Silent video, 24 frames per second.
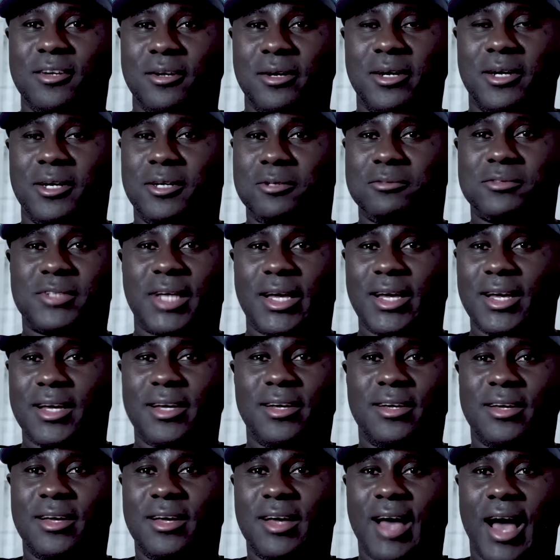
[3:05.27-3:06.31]
You know what I'm
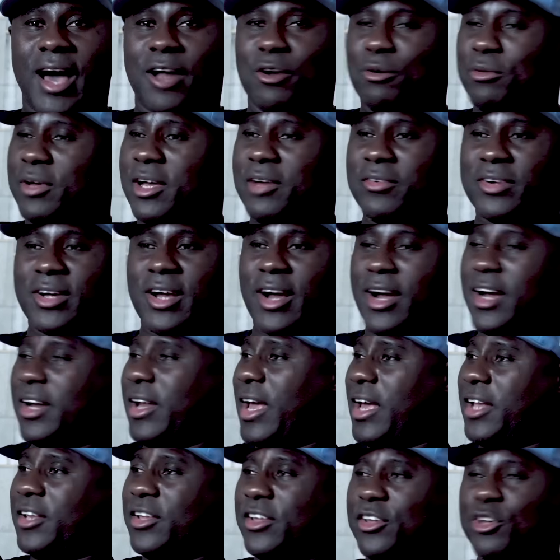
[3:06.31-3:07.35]
saying? Right. I don't give a care
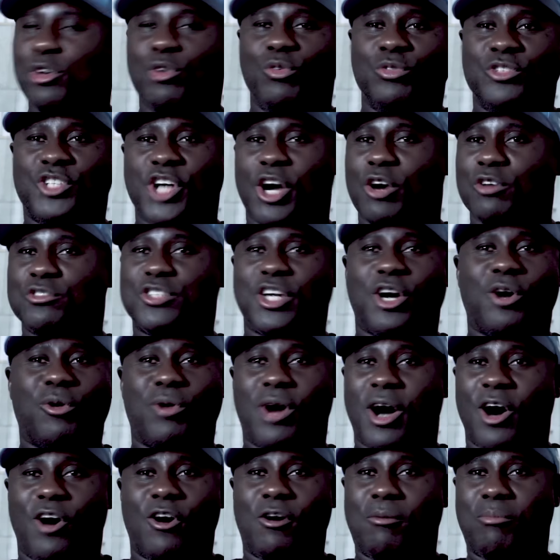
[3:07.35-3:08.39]
that you JoJo
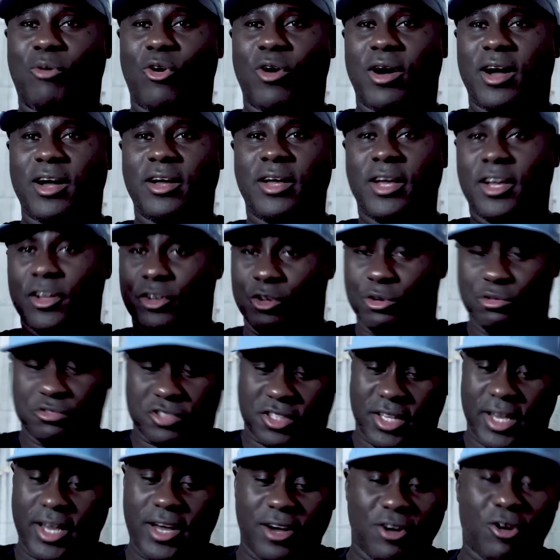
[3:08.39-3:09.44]
homeboy. You
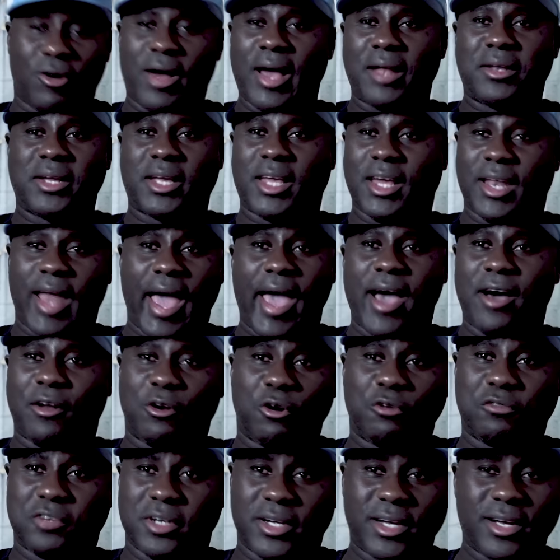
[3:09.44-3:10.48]
still gonna have to get down
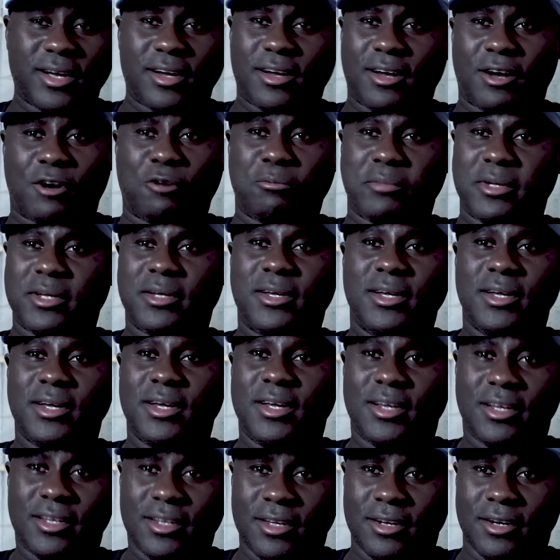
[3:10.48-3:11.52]
over here, homie.
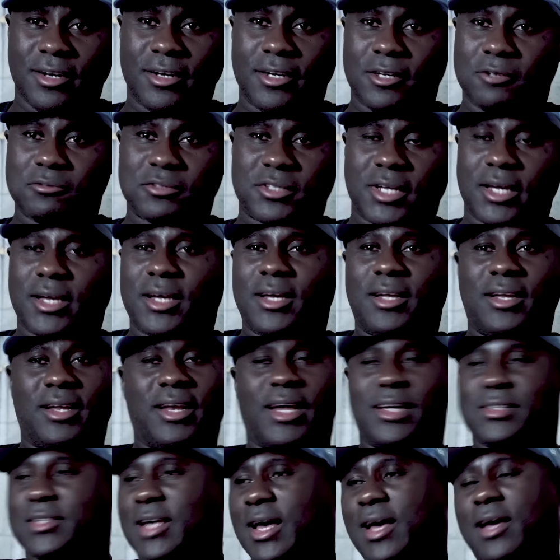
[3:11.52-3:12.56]
Right. You know what I'm saying? And
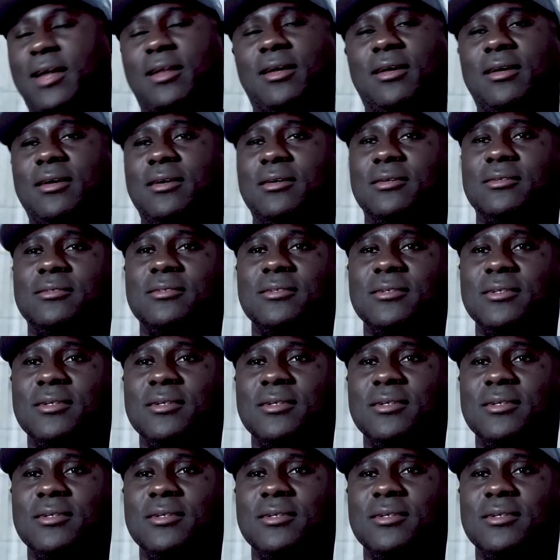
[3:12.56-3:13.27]
that's how it is.